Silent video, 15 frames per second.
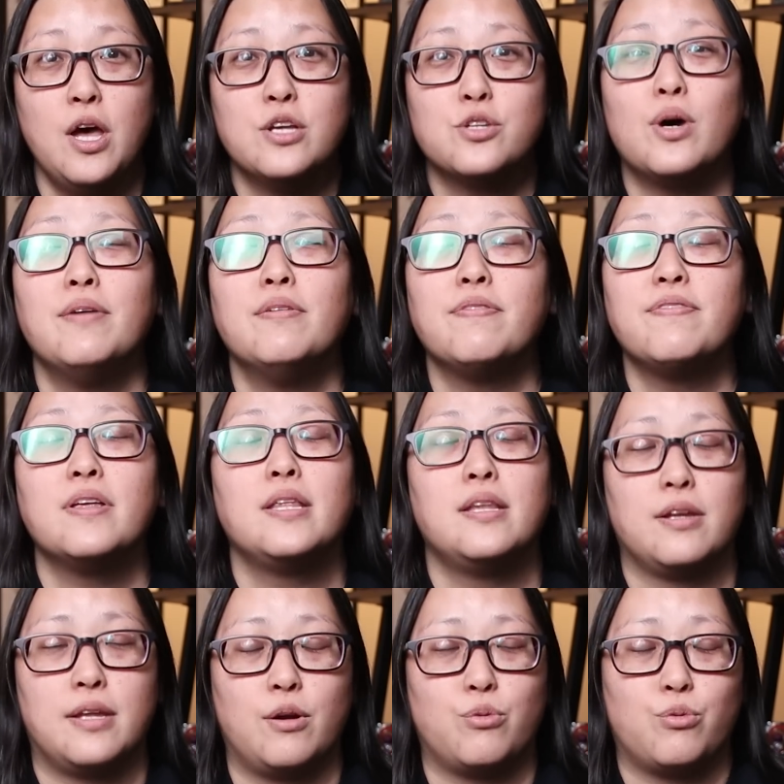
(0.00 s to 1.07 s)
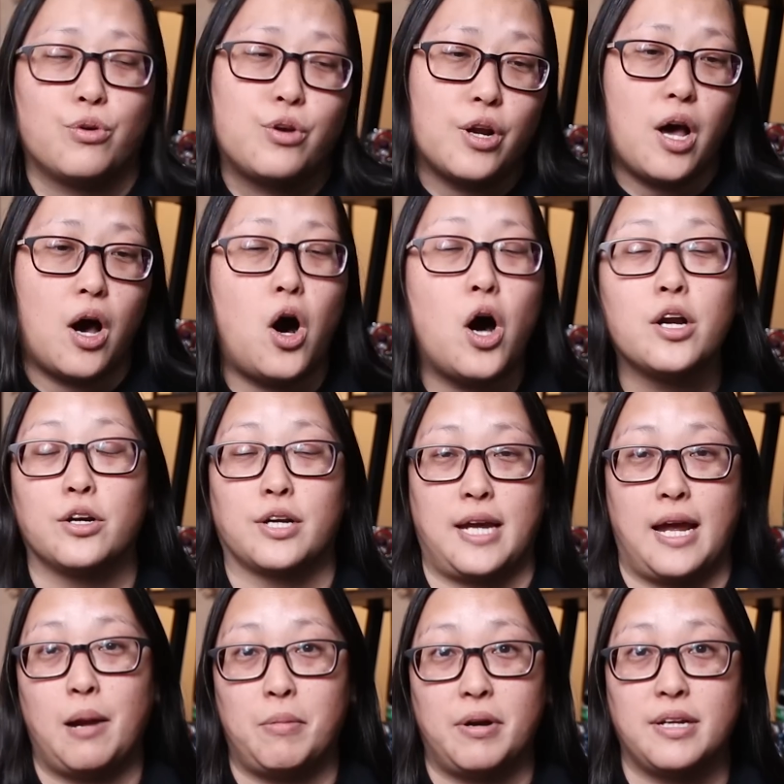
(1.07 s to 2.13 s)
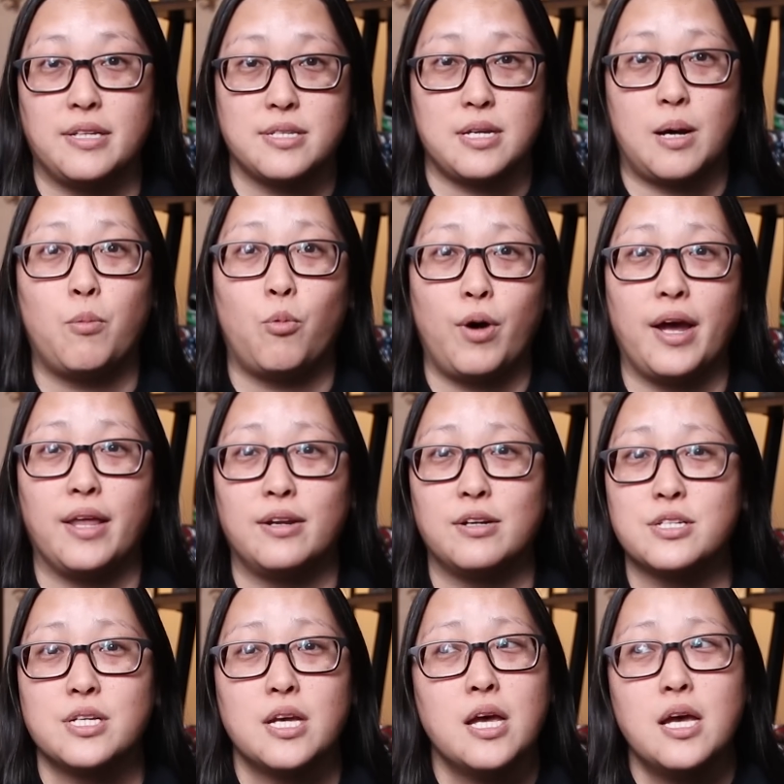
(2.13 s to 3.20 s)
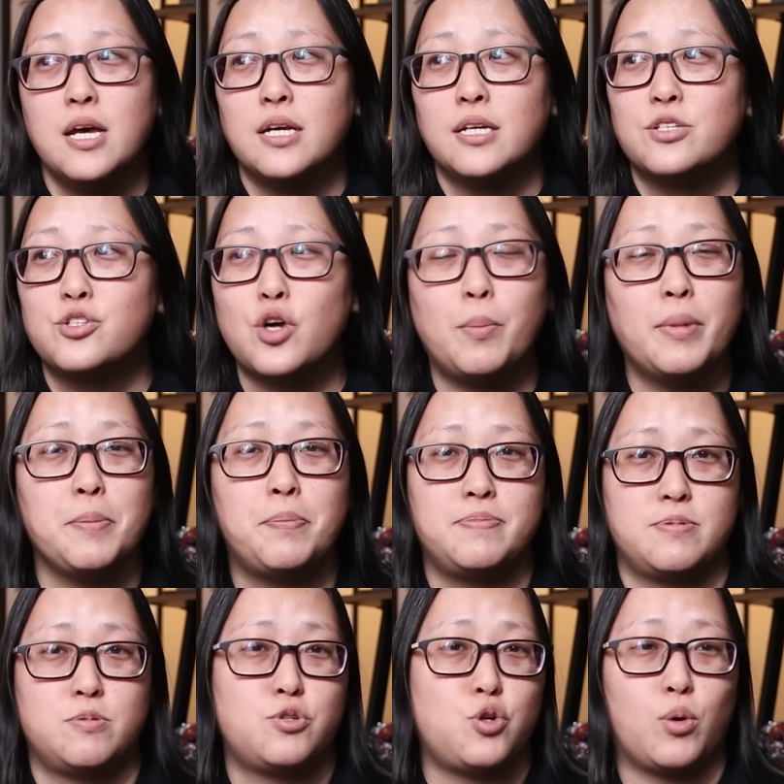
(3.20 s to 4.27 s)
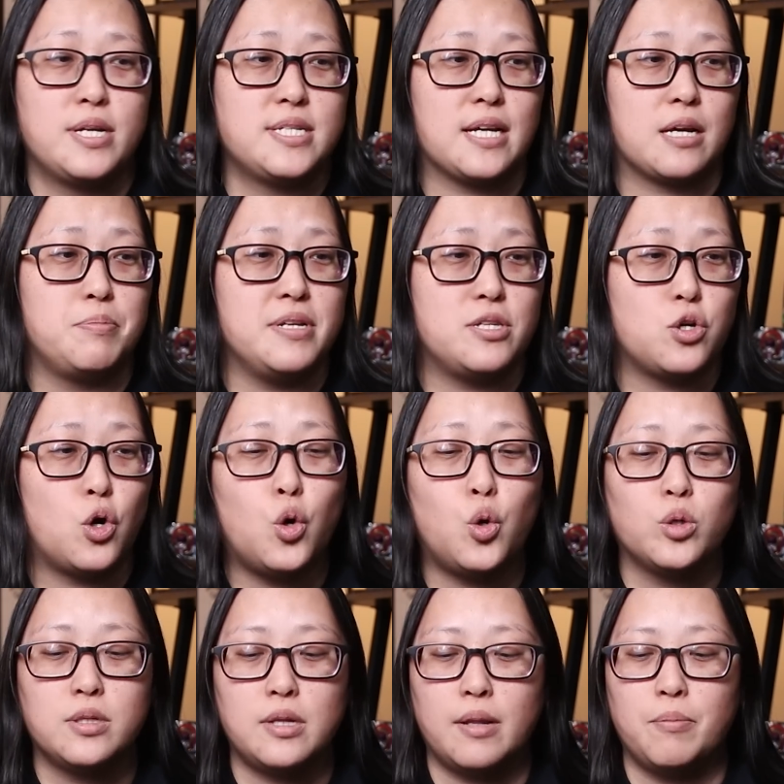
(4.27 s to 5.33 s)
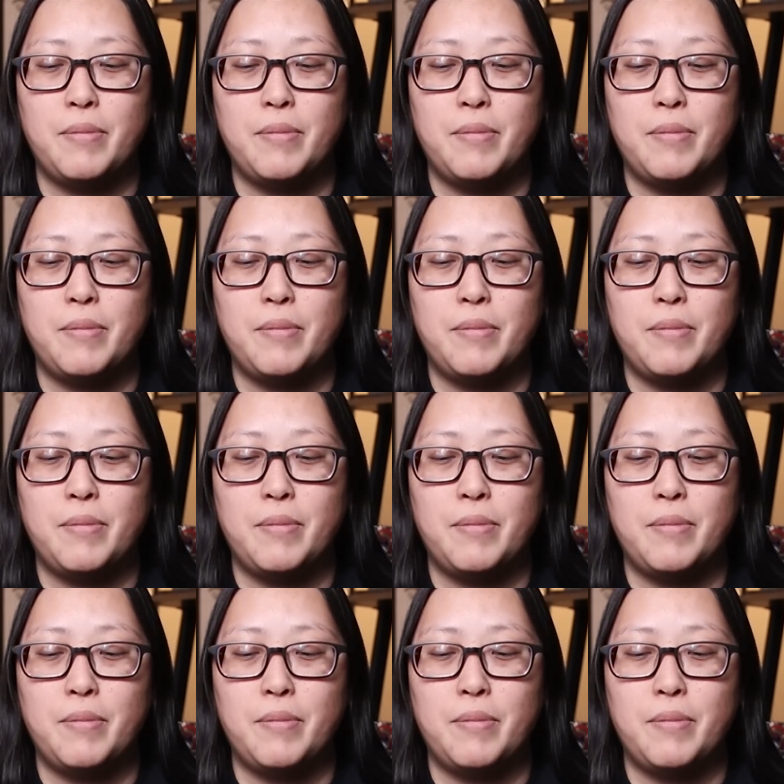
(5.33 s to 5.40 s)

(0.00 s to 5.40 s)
So I have a feeling that they're going to honor Cameron in some way. There's so many stories that can be told.